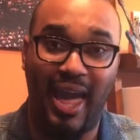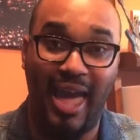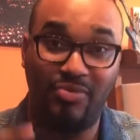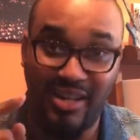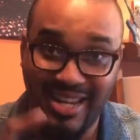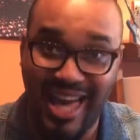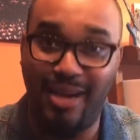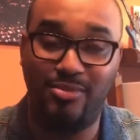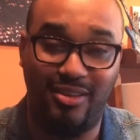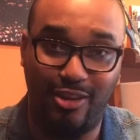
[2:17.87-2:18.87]
and the
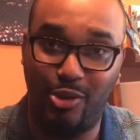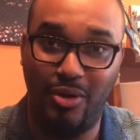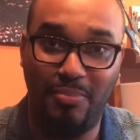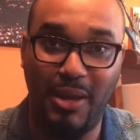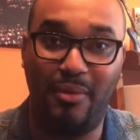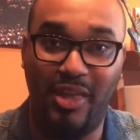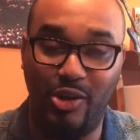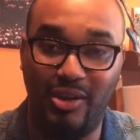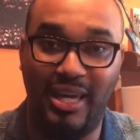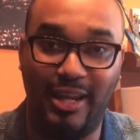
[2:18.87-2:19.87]
names of the three people
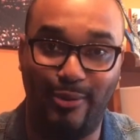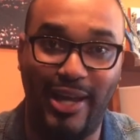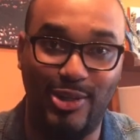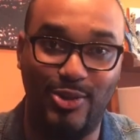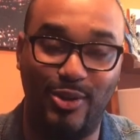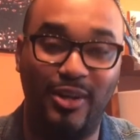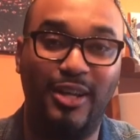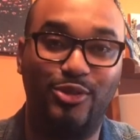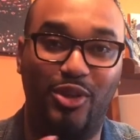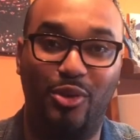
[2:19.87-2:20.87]
that you're getting registered
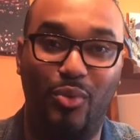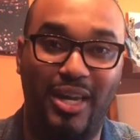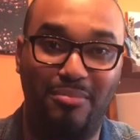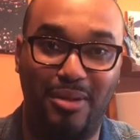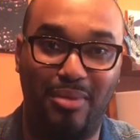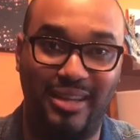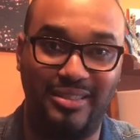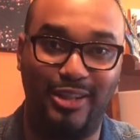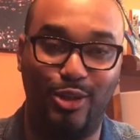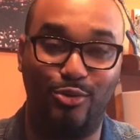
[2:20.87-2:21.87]
so that we can be a
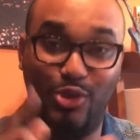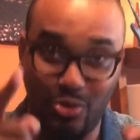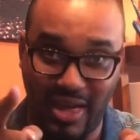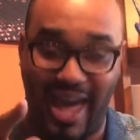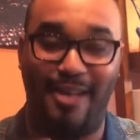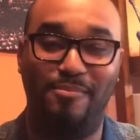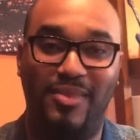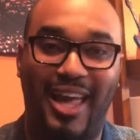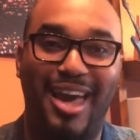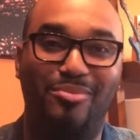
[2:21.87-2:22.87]
blessing to you. Do that,
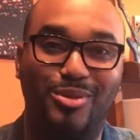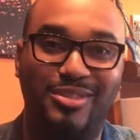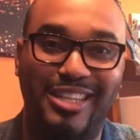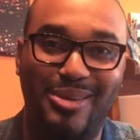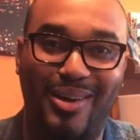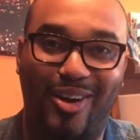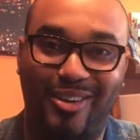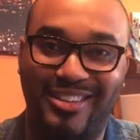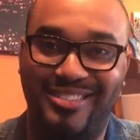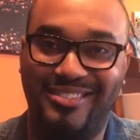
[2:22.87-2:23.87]
and we'll see you in
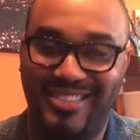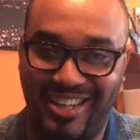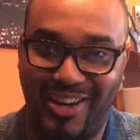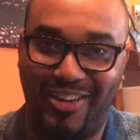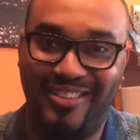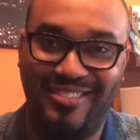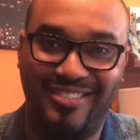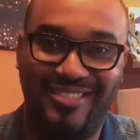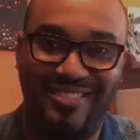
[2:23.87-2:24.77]
August. Take care.